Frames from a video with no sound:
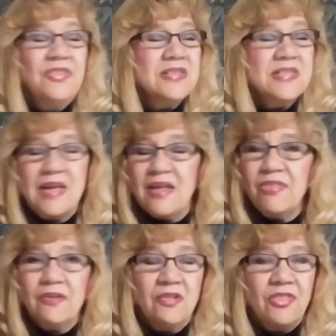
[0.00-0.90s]
This
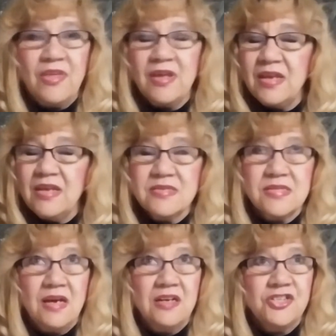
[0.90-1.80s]
ethical thing
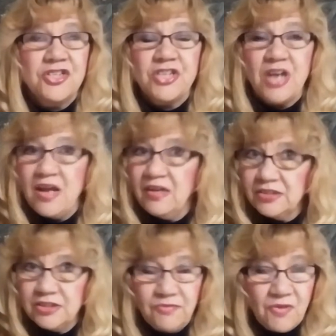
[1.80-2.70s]
is a
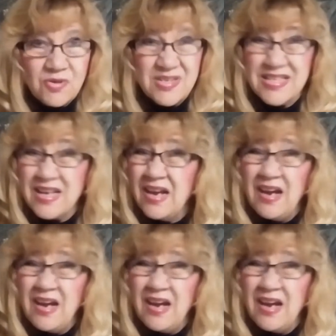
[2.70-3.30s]
challenge, folks.